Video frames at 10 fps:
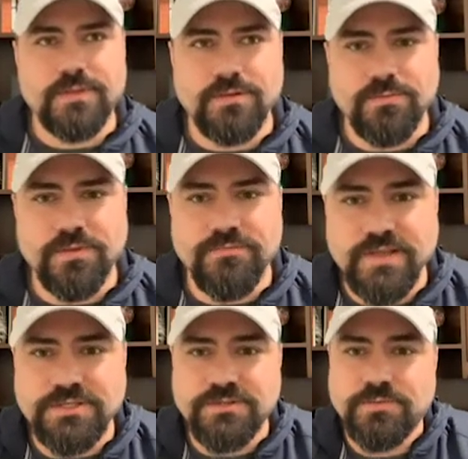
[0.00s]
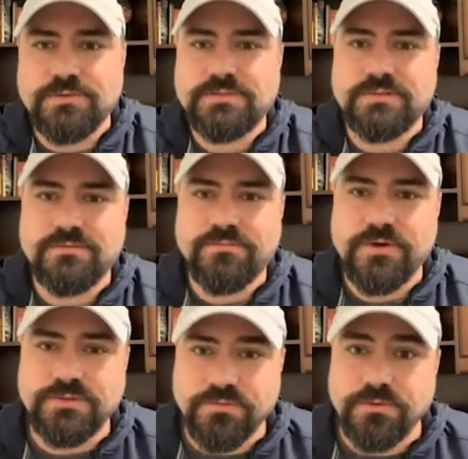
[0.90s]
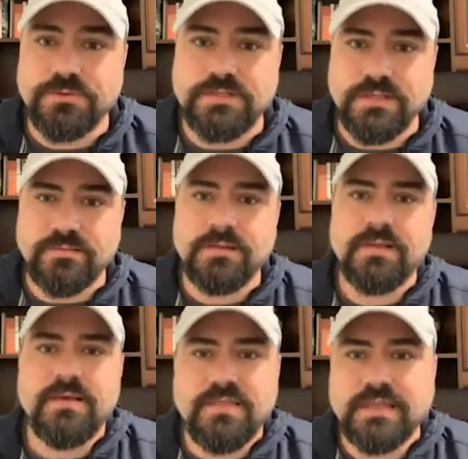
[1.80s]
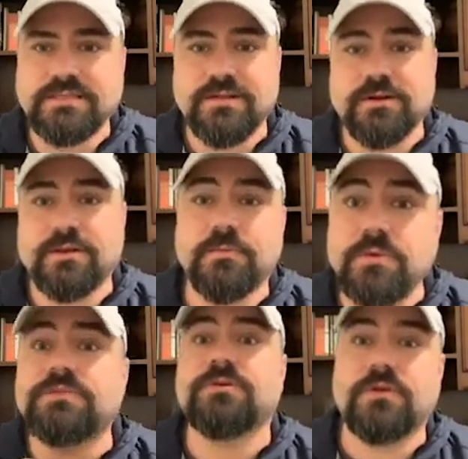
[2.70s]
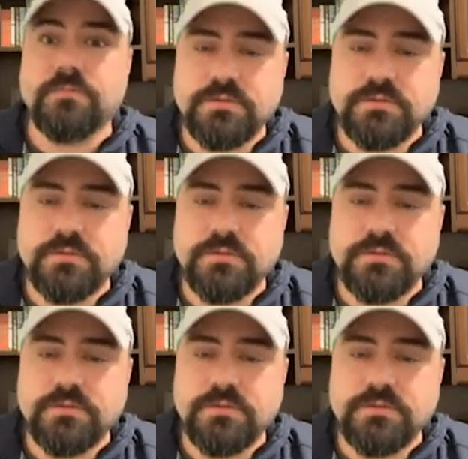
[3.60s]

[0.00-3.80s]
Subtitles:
with vegetables and fresh fruits and things that are going to boost our immune